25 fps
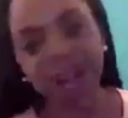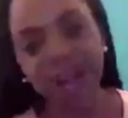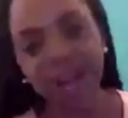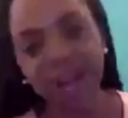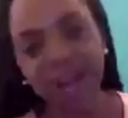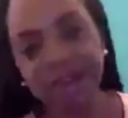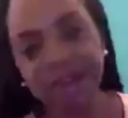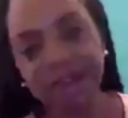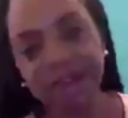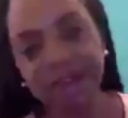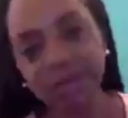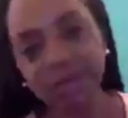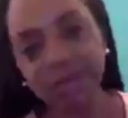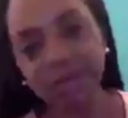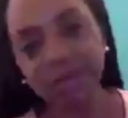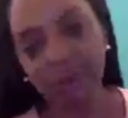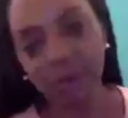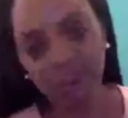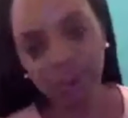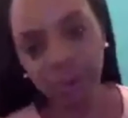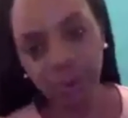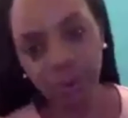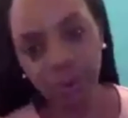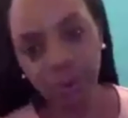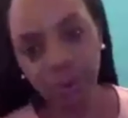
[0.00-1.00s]

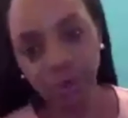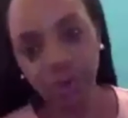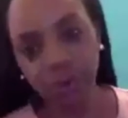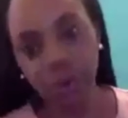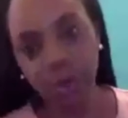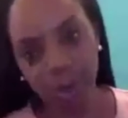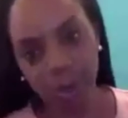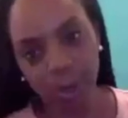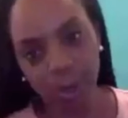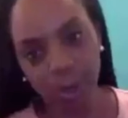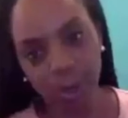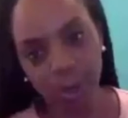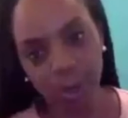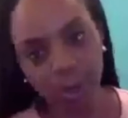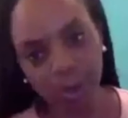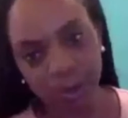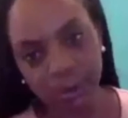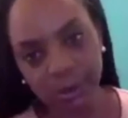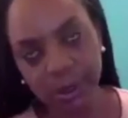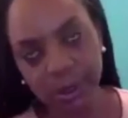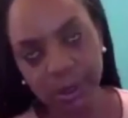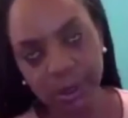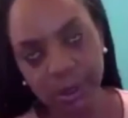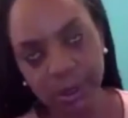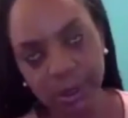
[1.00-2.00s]
35 new
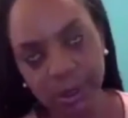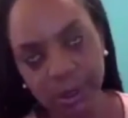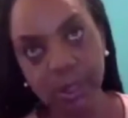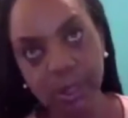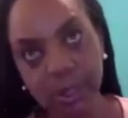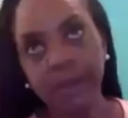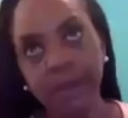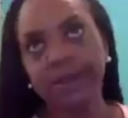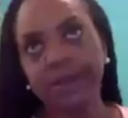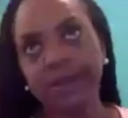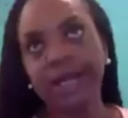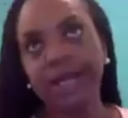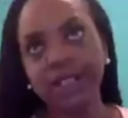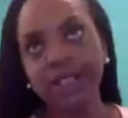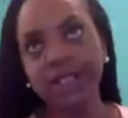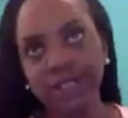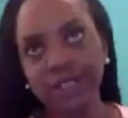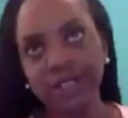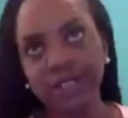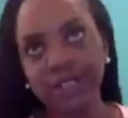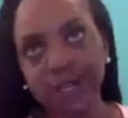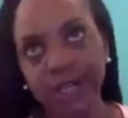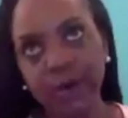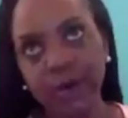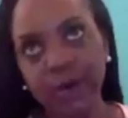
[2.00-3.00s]
girls. This
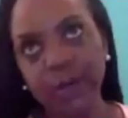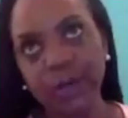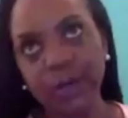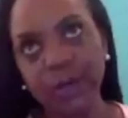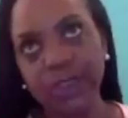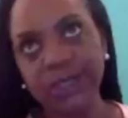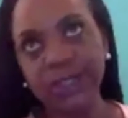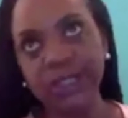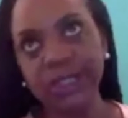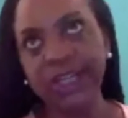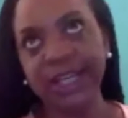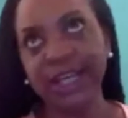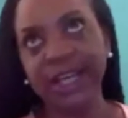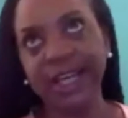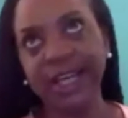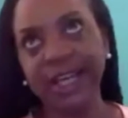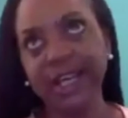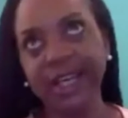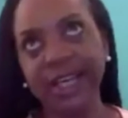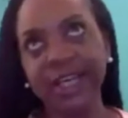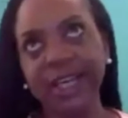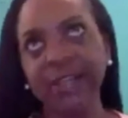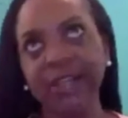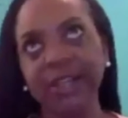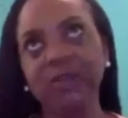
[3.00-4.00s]
year we took
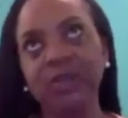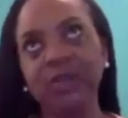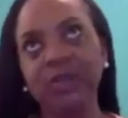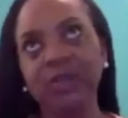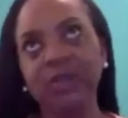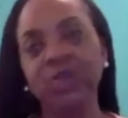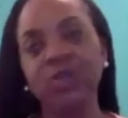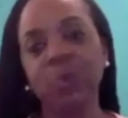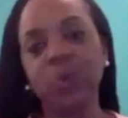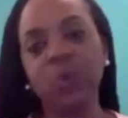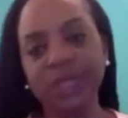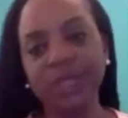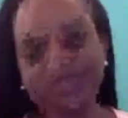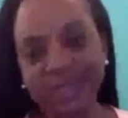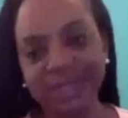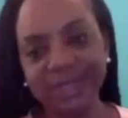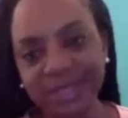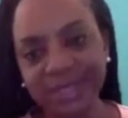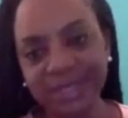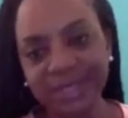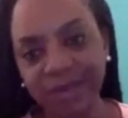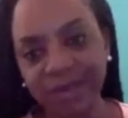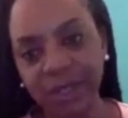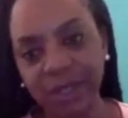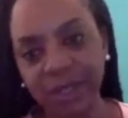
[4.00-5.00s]
in
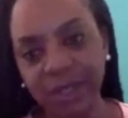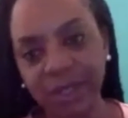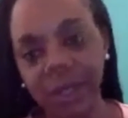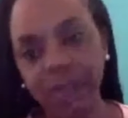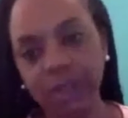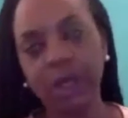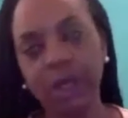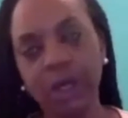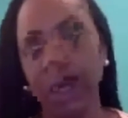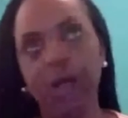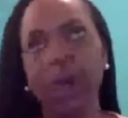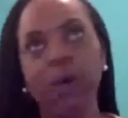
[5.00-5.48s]
27.